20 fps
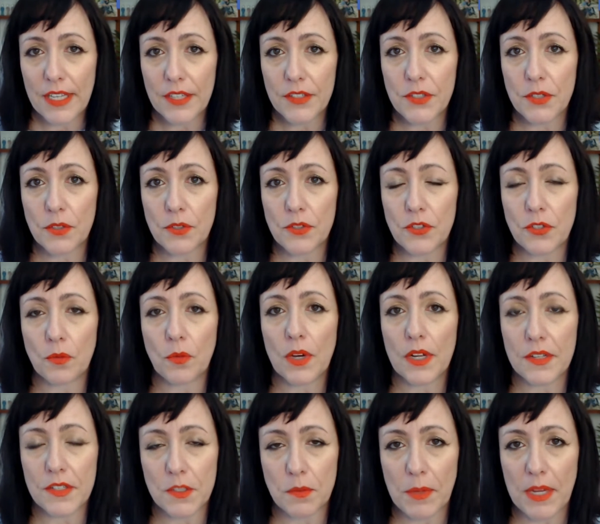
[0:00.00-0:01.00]
to want
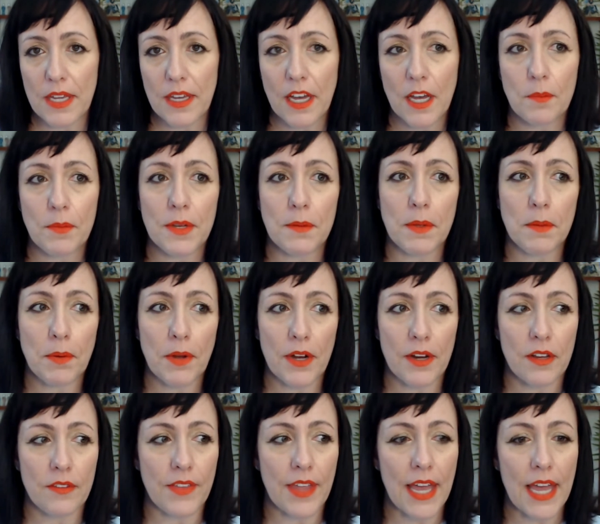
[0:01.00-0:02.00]
to speak up and to be part
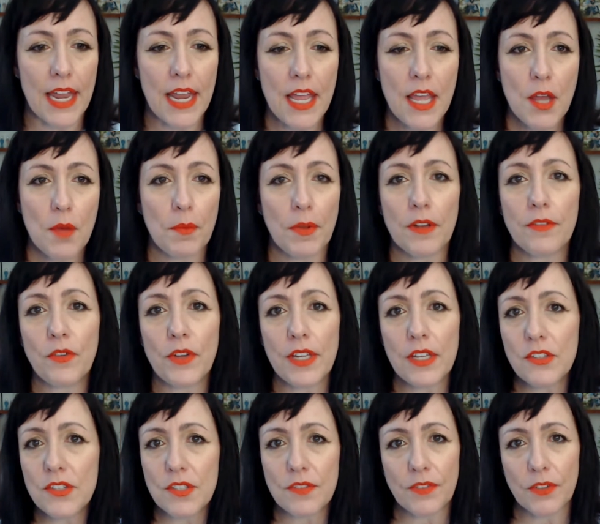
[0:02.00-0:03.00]
of that. But if we can
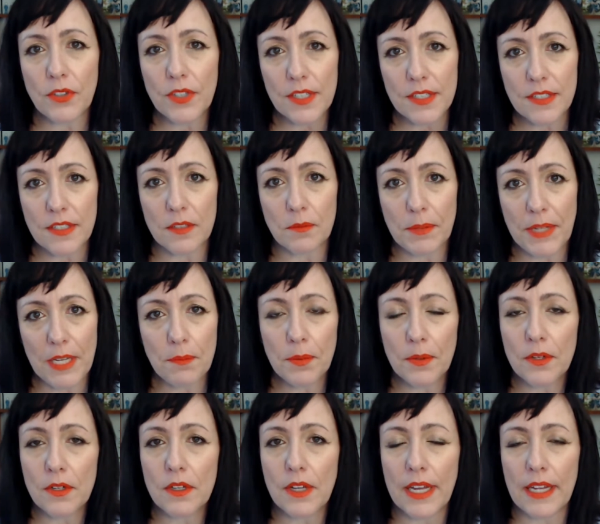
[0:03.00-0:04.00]
just focus on
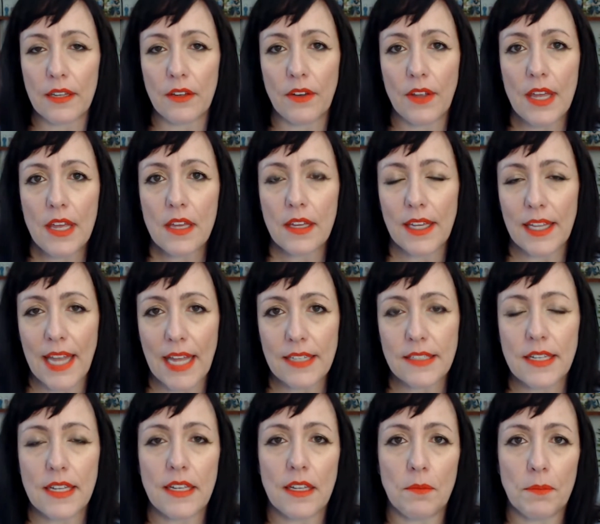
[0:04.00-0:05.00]
people and
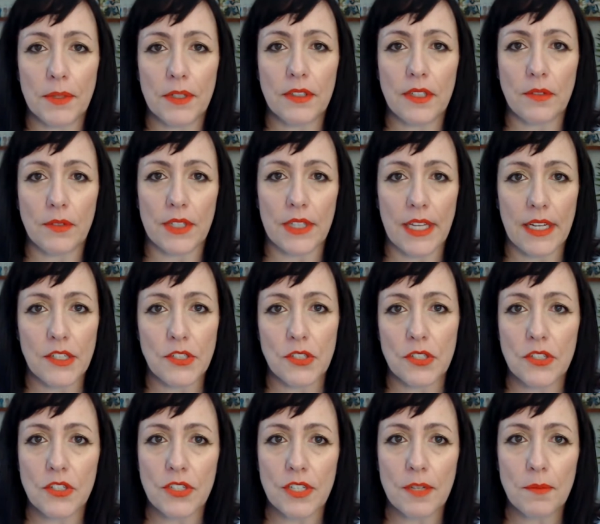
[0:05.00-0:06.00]
connecting and building
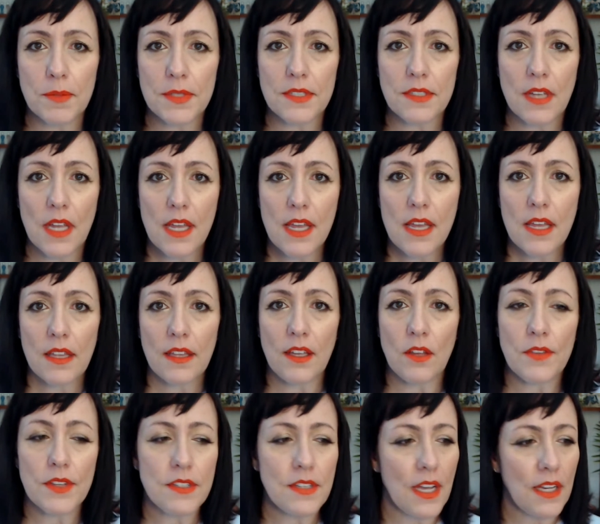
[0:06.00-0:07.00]
relationships,
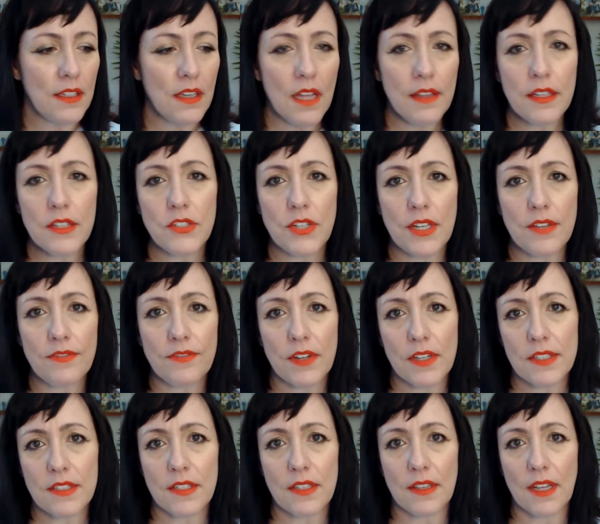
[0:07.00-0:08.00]
the technology
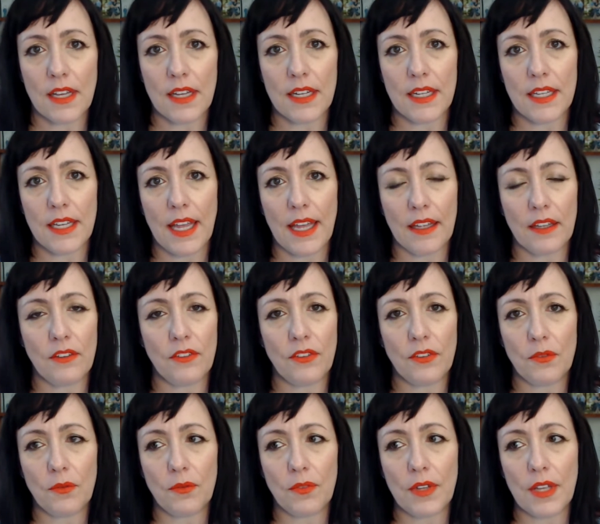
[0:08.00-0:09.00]
falls in line
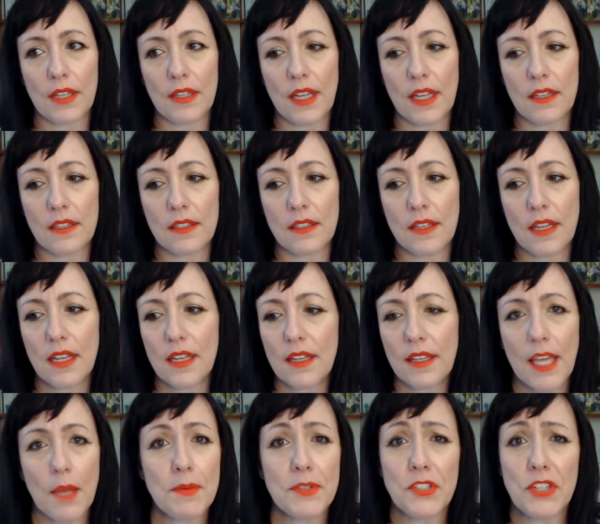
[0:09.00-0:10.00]
and
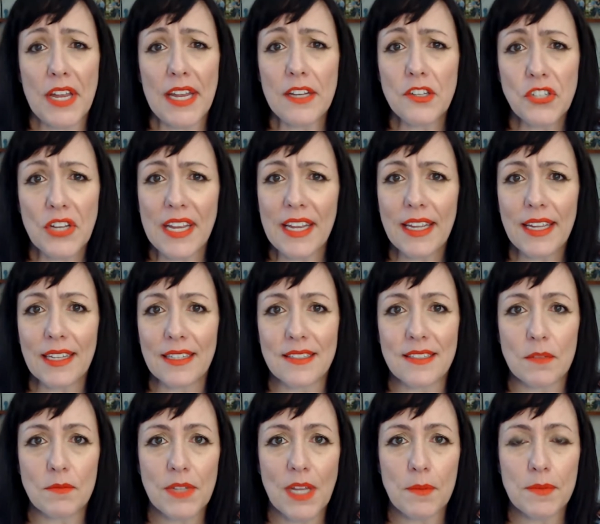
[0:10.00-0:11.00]
keeps changing and
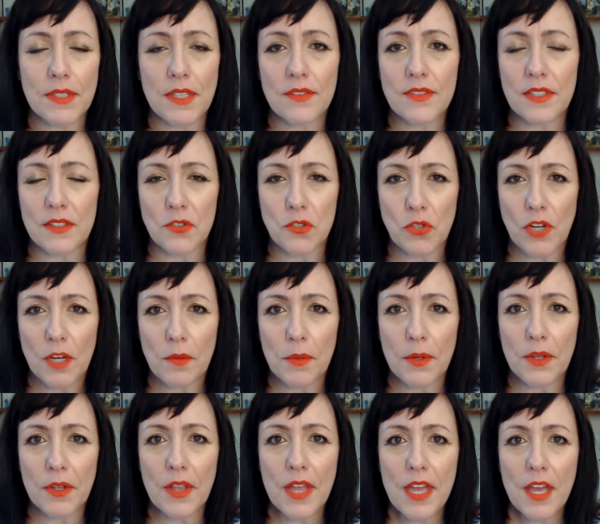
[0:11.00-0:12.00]
sometimes gives us
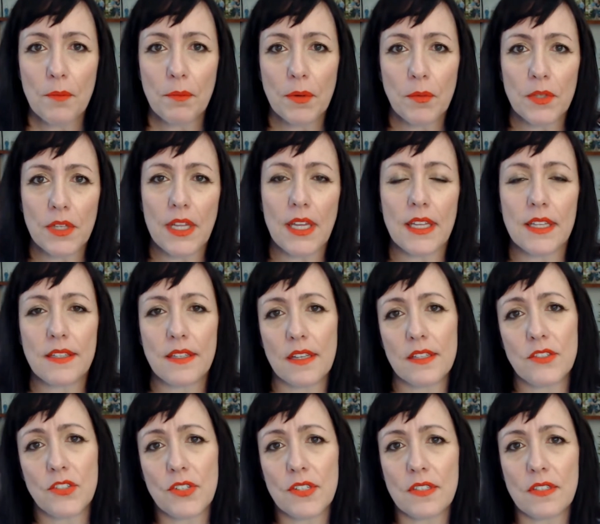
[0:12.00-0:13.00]
trouble. But really,
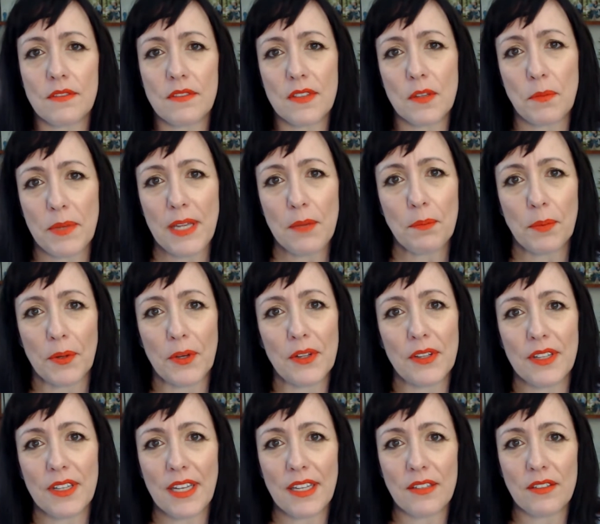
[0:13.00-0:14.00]
it's just the people,
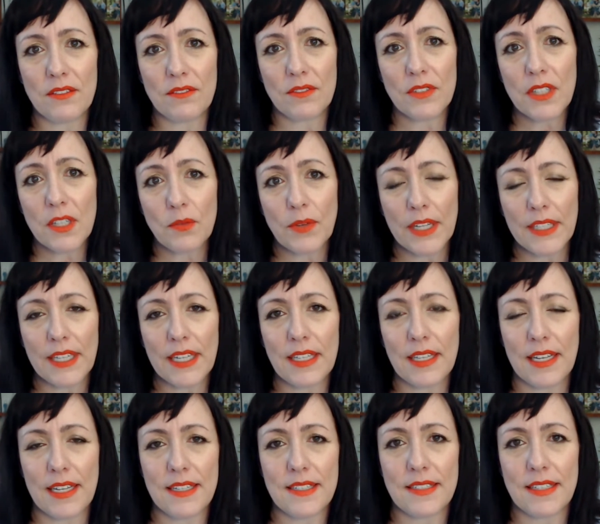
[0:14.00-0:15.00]
and really
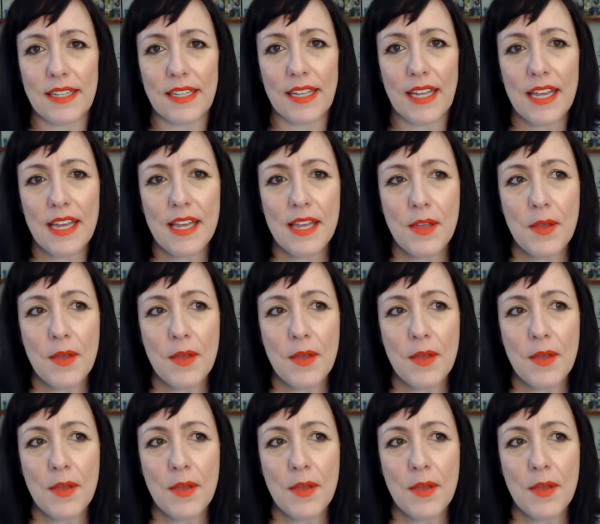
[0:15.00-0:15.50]
recognizing